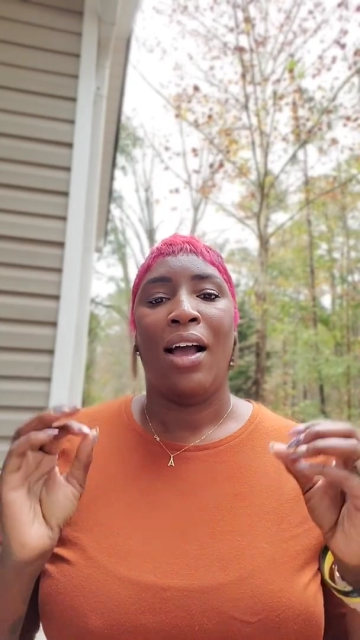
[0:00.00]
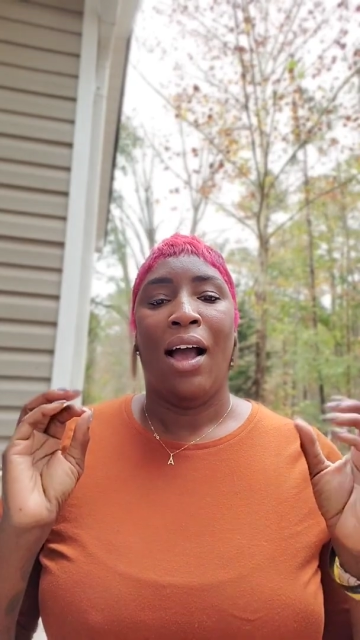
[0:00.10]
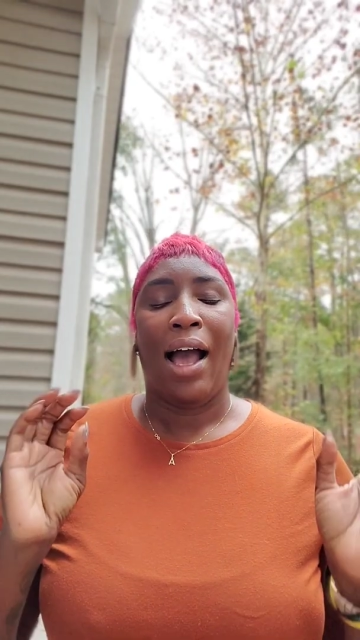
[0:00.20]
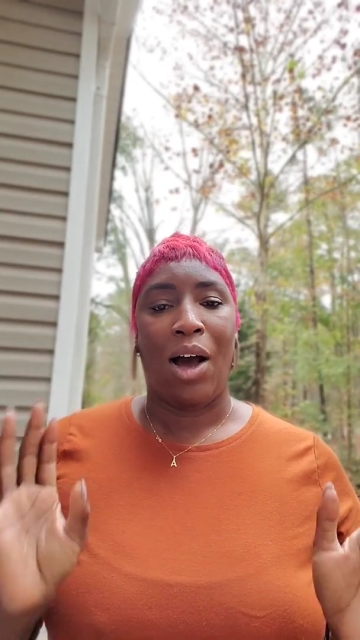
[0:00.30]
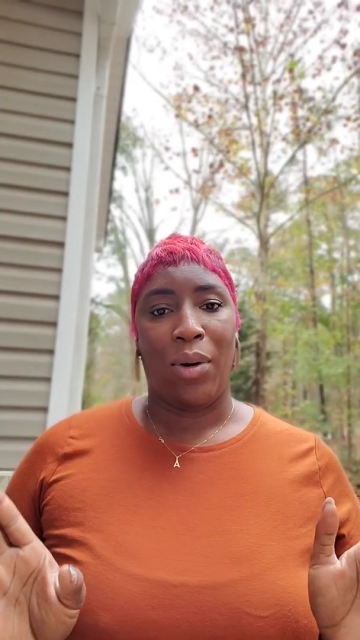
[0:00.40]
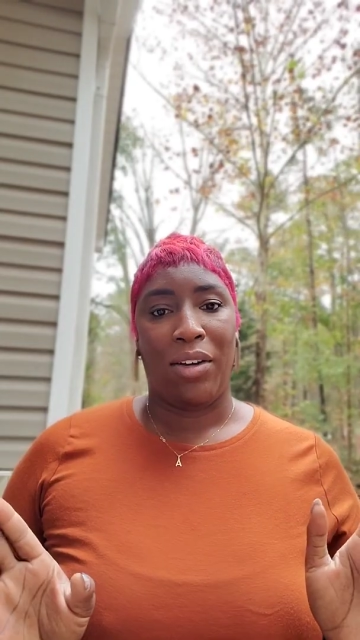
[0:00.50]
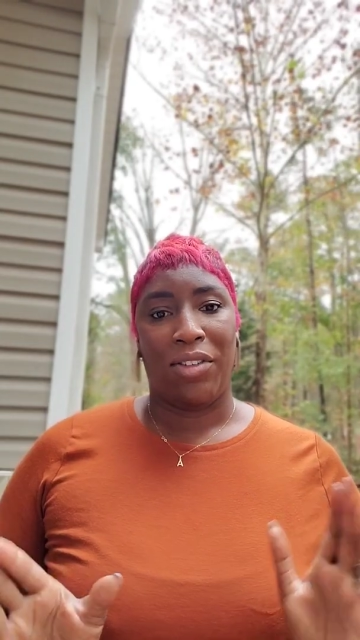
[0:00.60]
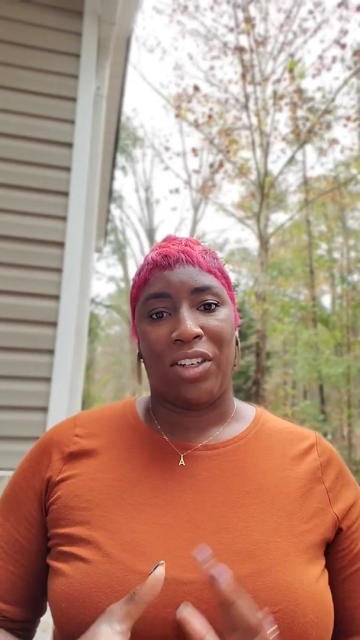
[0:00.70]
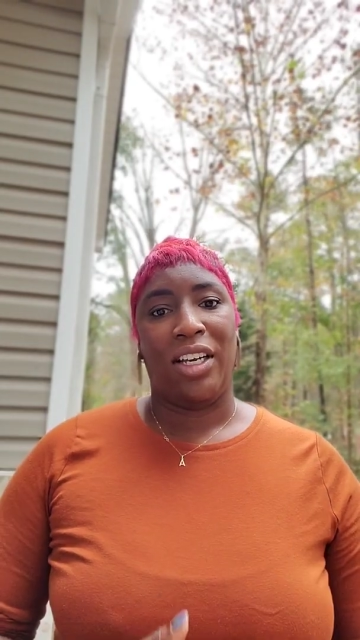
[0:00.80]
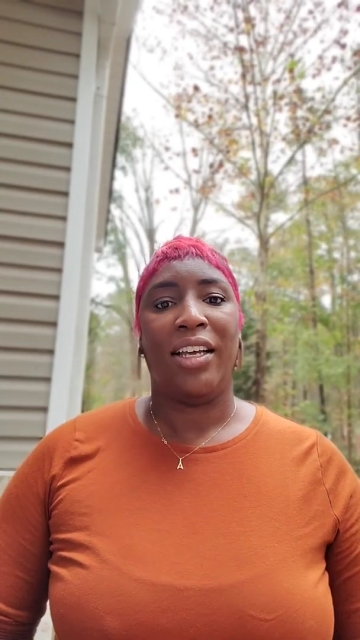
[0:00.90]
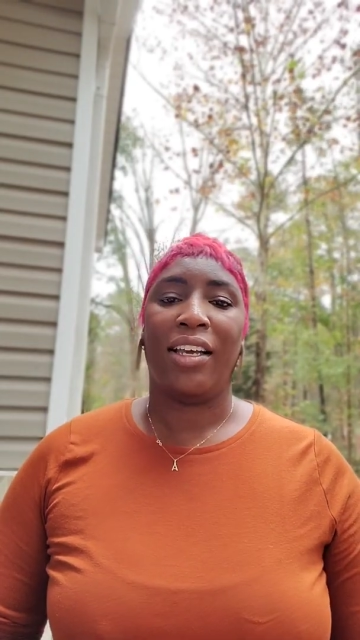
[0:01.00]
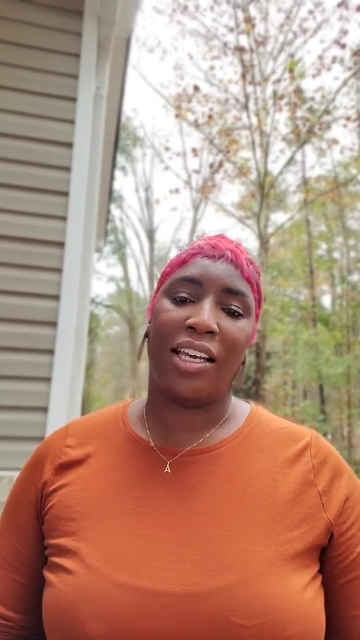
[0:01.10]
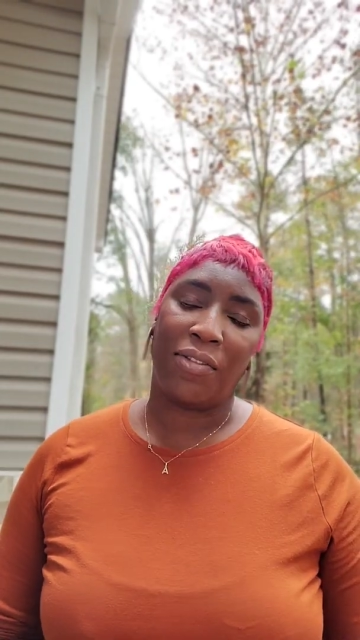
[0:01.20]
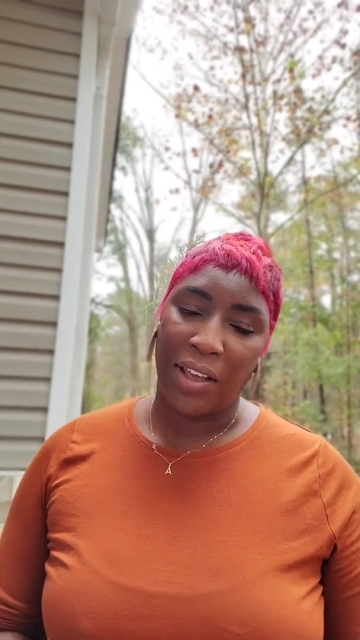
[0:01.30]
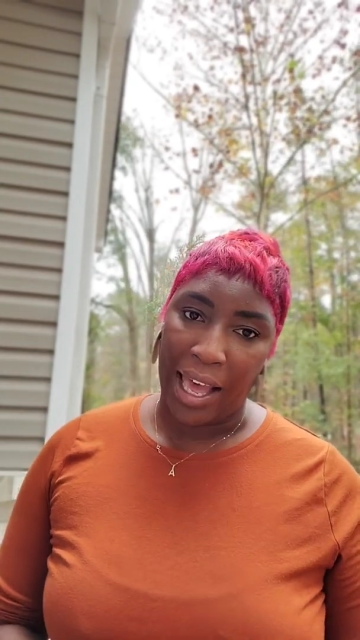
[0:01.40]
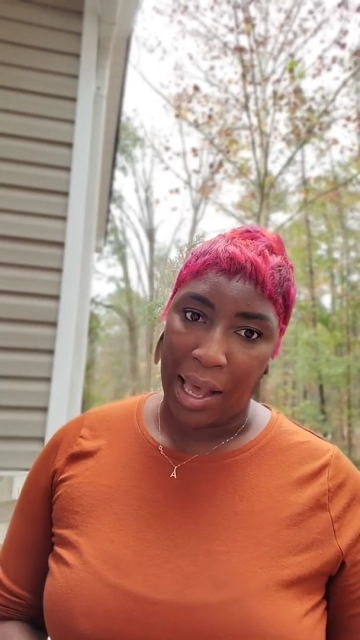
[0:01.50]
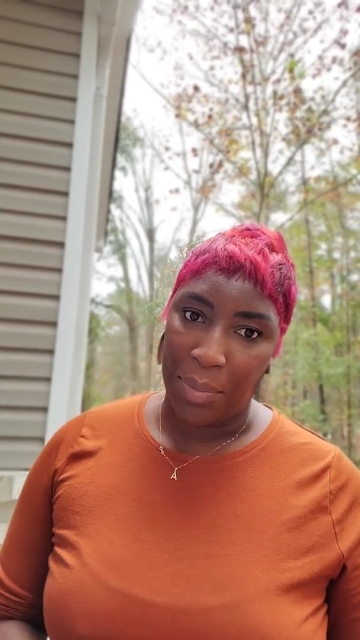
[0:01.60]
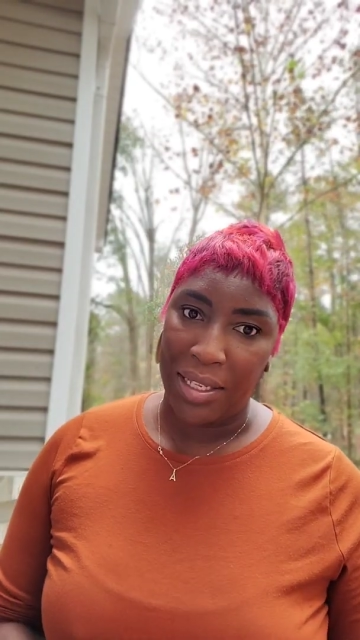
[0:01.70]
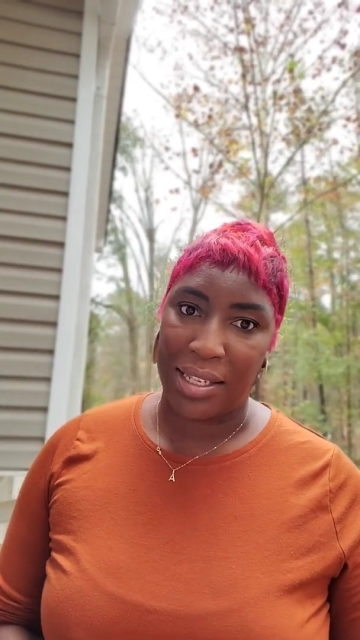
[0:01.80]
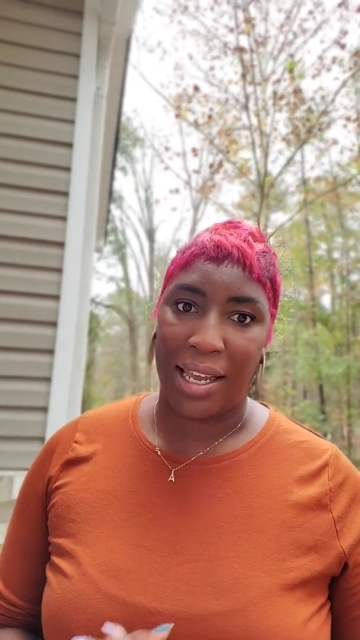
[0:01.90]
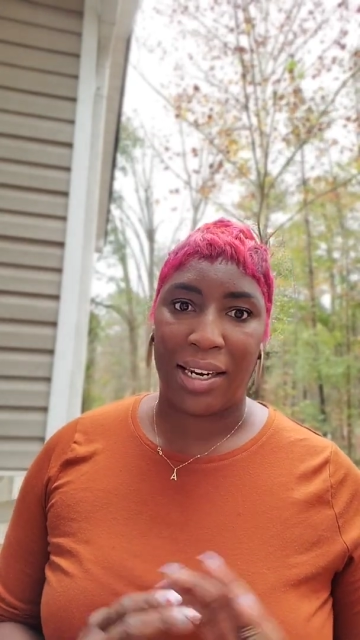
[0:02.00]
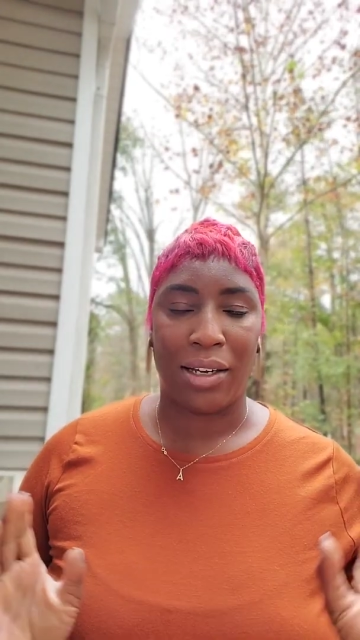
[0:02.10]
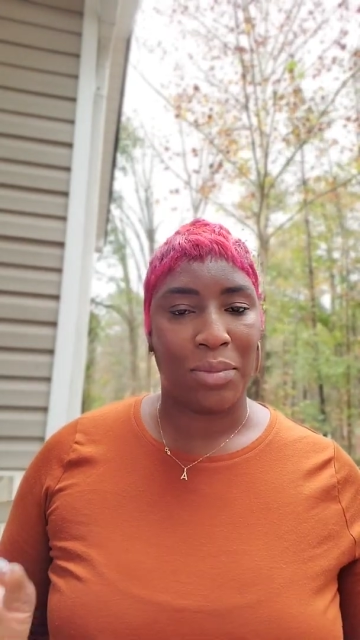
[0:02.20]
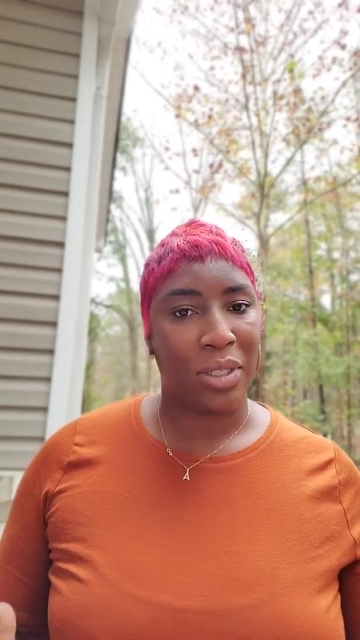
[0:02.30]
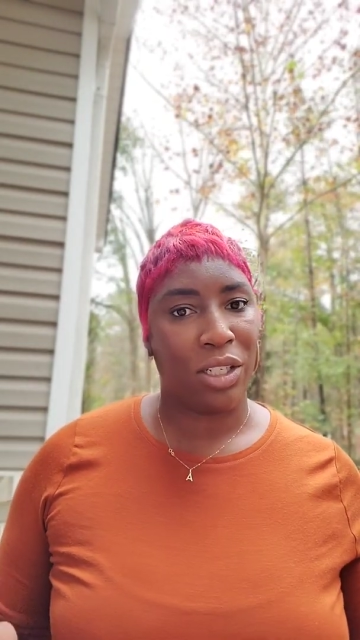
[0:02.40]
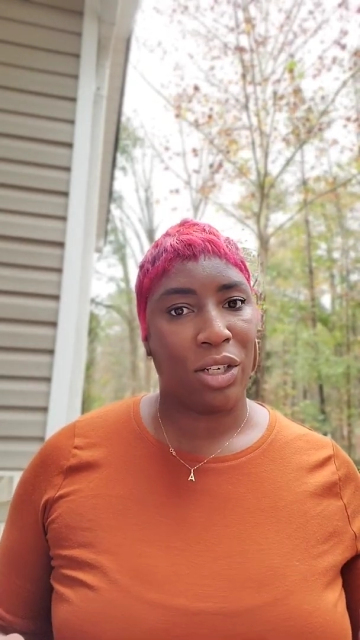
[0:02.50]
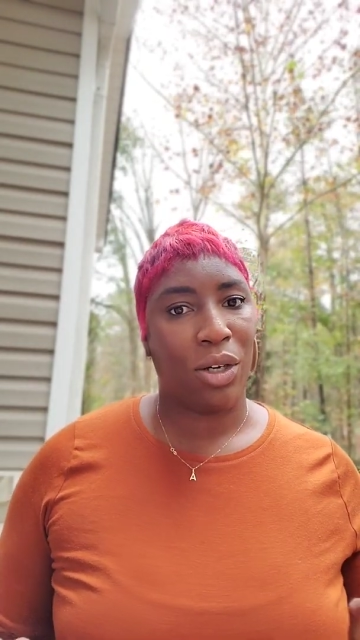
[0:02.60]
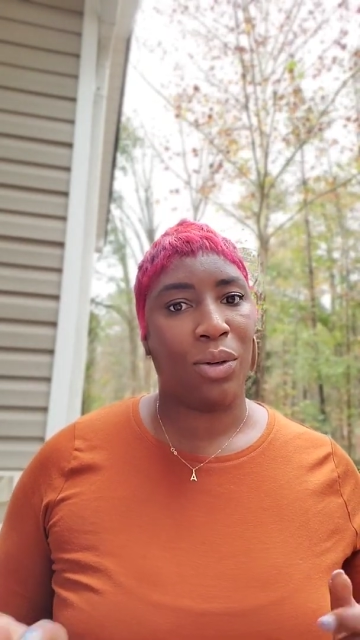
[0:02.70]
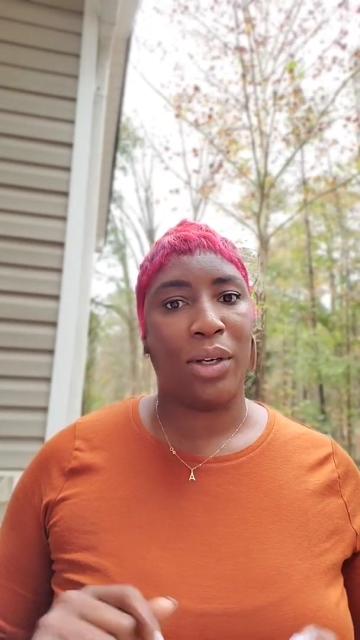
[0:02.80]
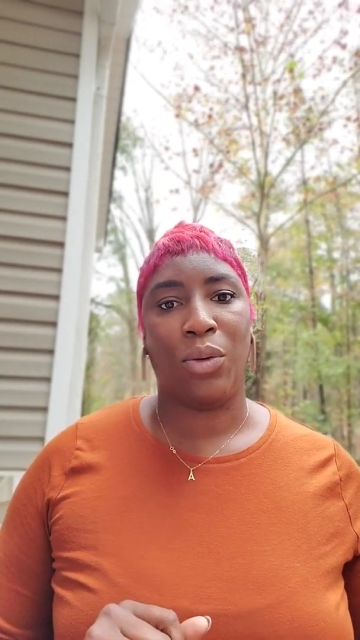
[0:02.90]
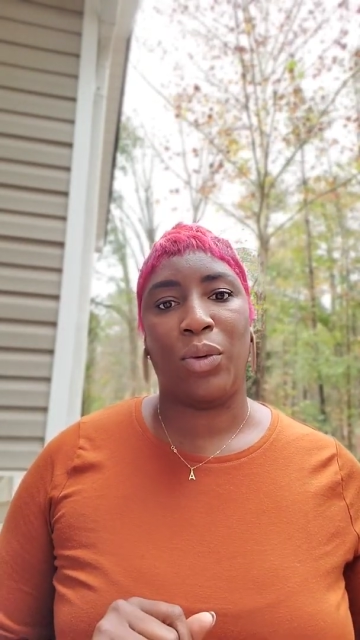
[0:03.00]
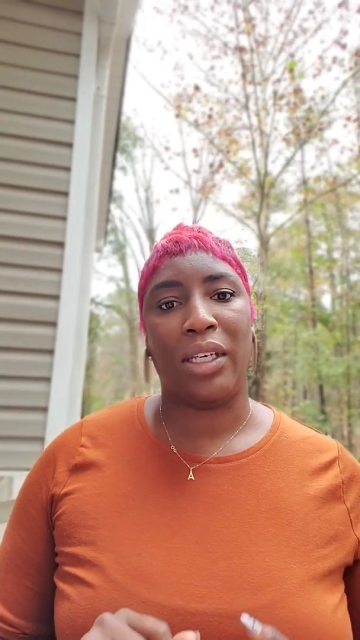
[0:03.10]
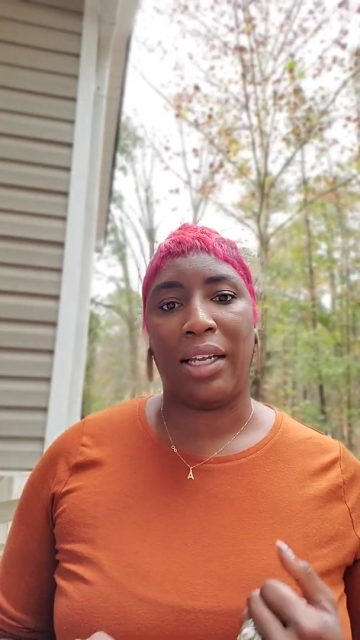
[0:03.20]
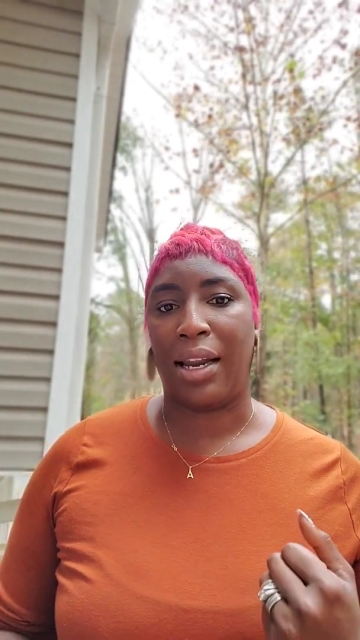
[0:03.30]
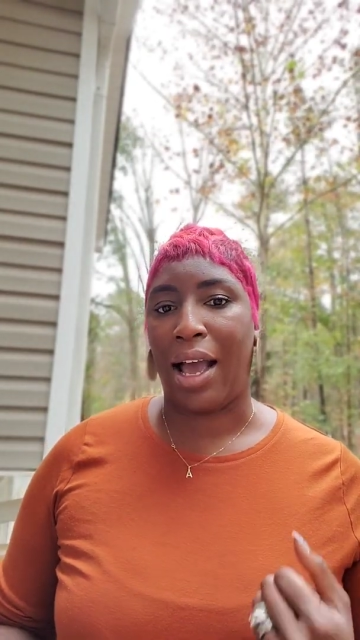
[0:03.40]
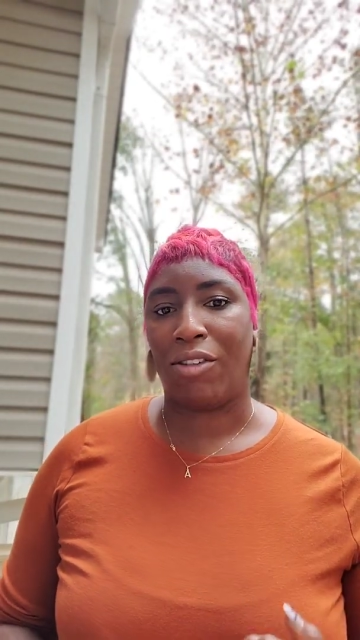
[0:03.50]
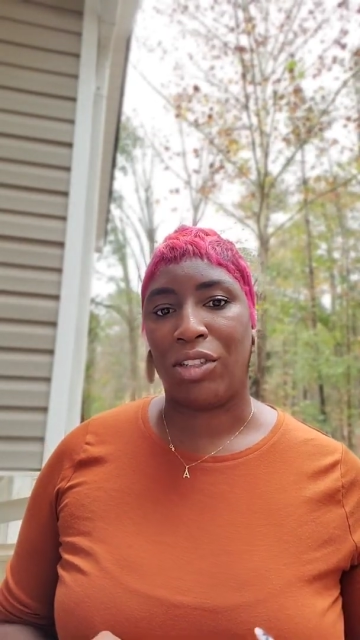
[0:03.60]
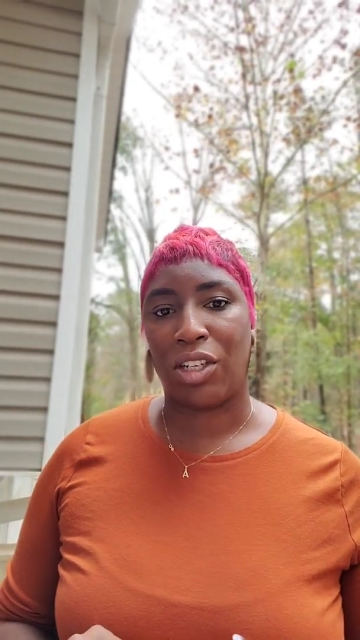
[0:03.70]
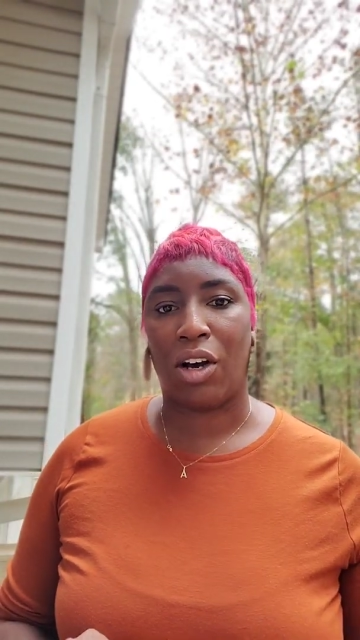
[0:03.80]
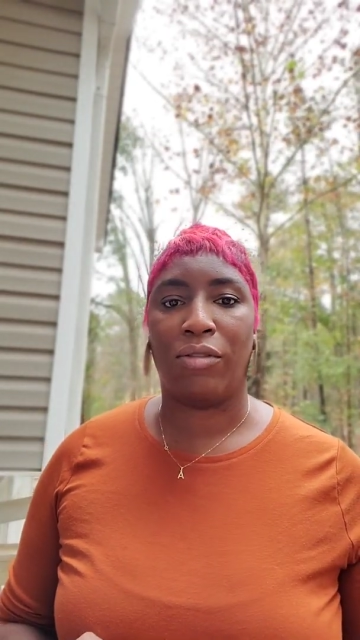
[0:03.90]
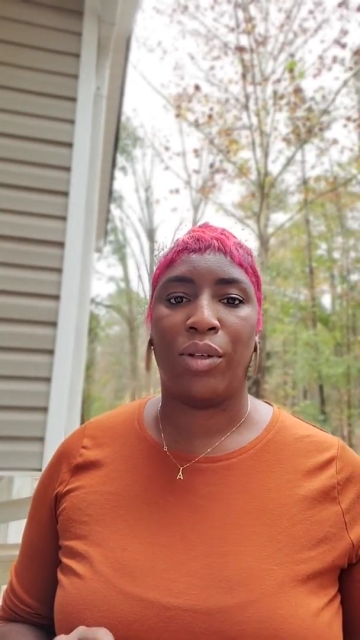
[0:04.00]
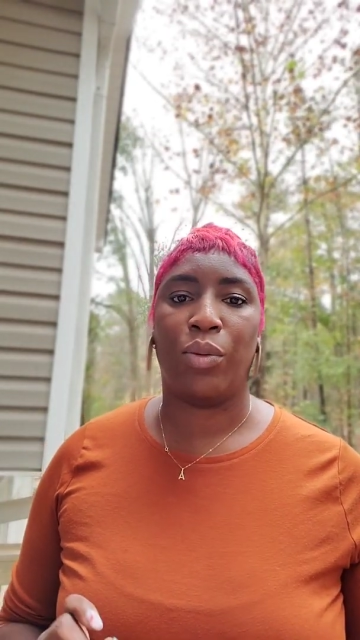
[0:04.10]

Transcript: However, if it happens that it comes in low and we cannot resolve it,